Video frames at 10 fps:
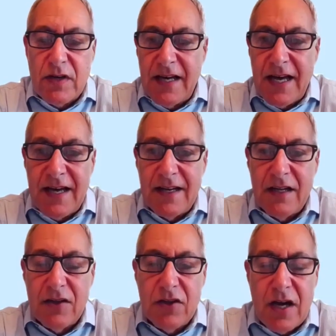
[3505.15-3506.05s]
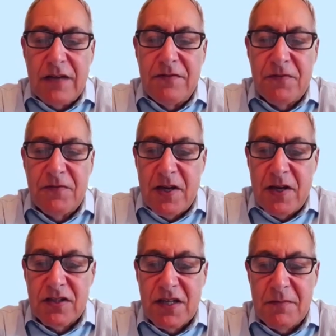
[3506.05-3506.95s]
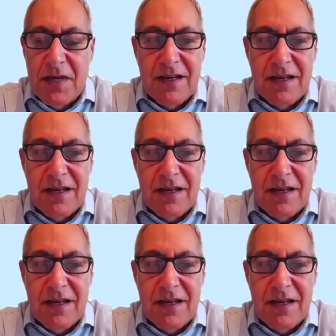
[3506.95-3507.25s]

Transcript: and a lot of information coming,